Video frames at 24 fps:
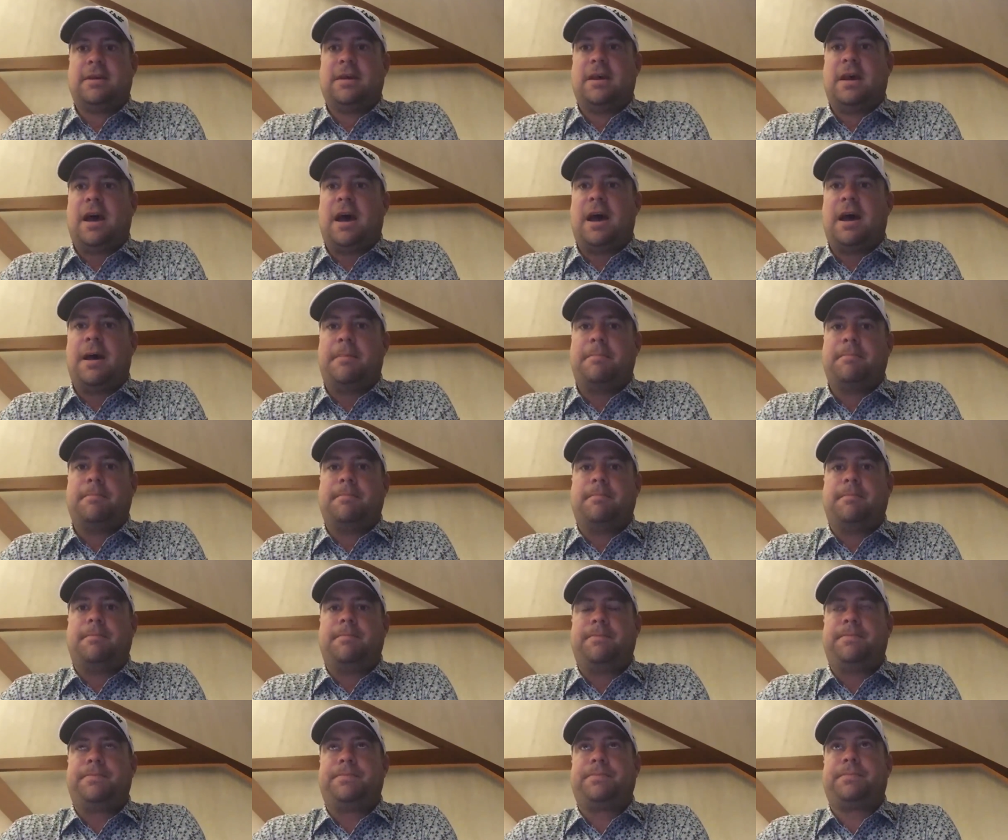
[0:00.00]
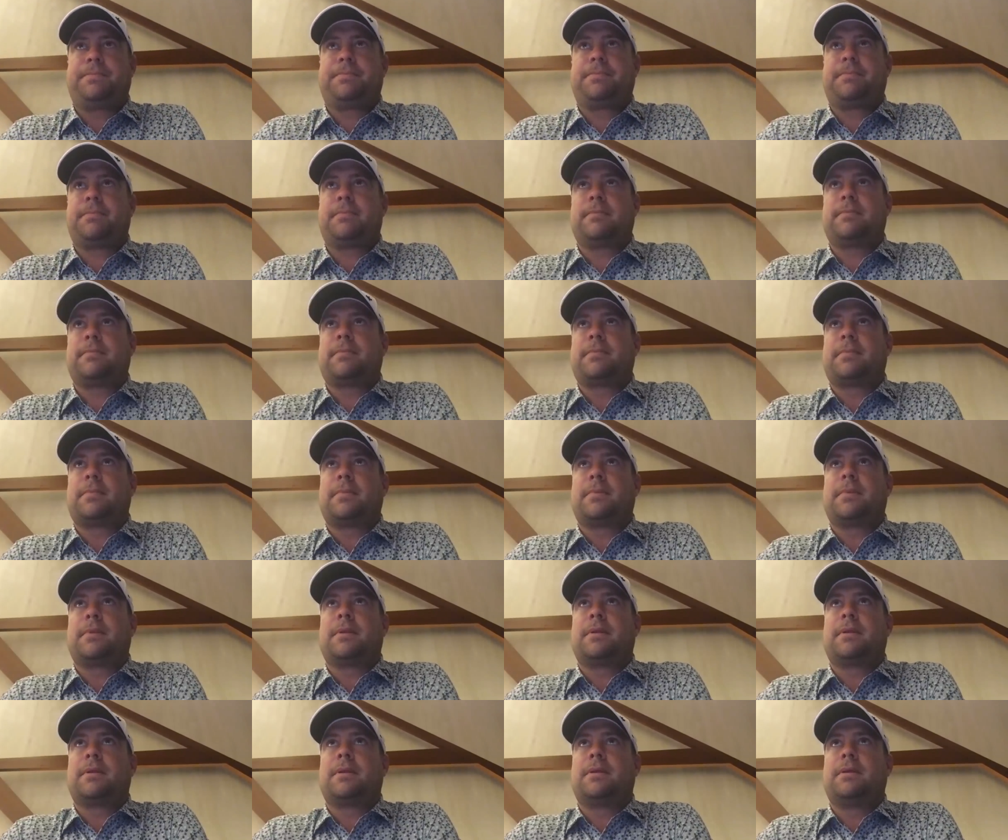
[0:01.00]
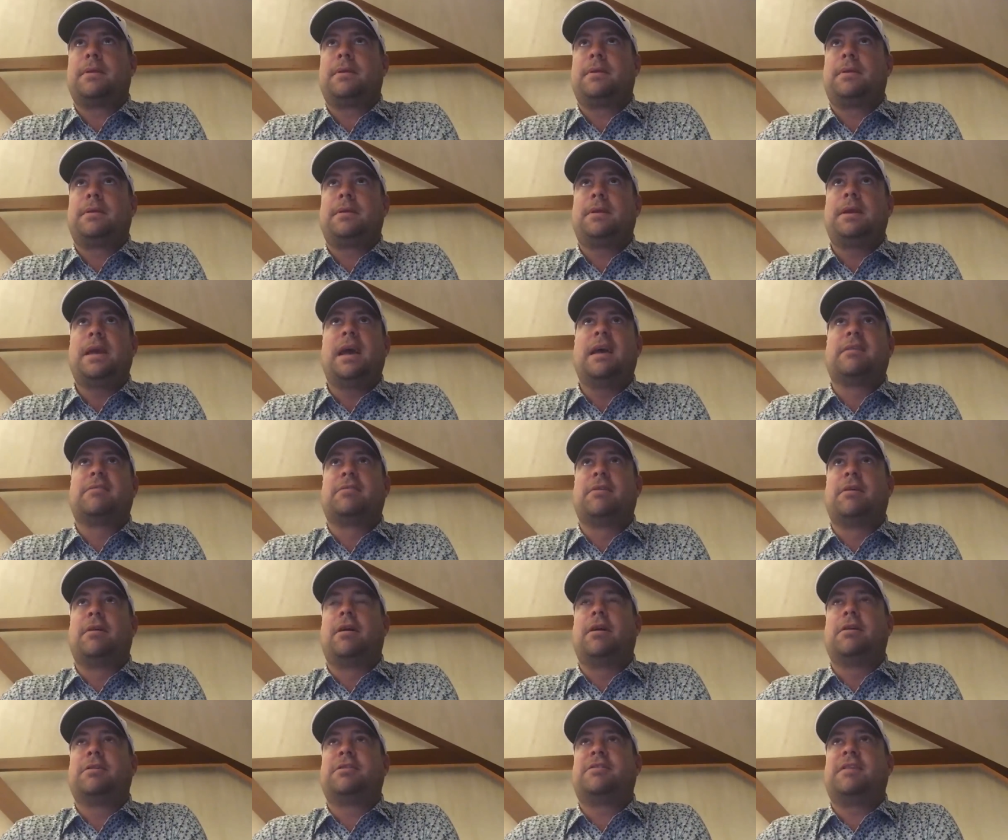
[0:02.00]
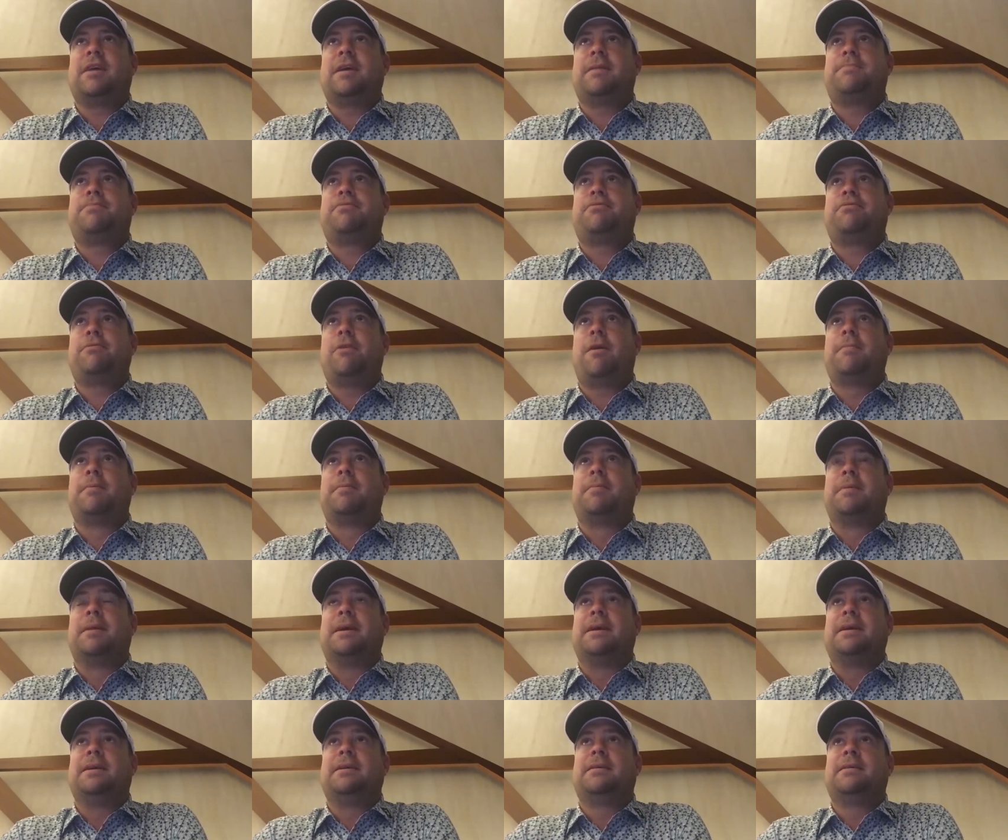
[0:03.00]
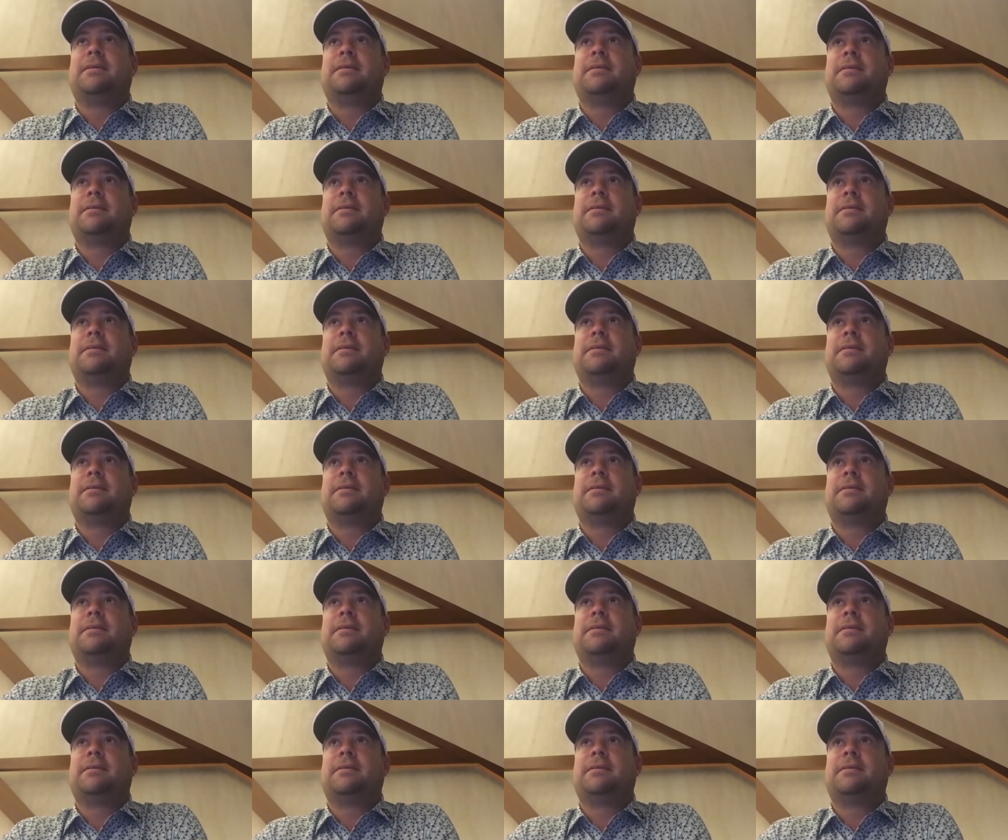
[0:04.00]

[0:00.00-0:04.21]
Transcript: And yeah, so I'd say probably